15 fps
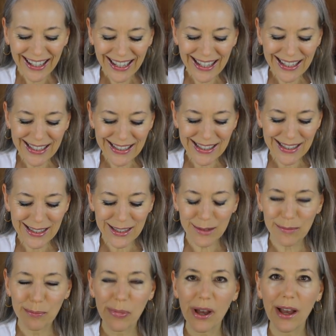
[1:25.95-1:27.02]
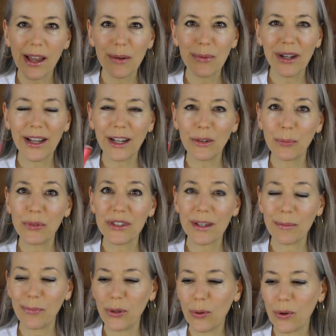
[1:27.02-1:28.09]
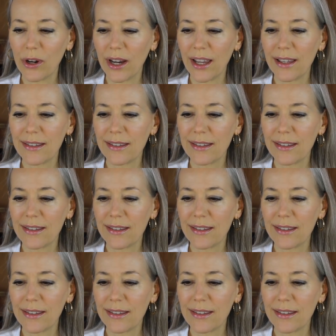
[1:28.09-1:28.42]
is by one hundred percent Pure.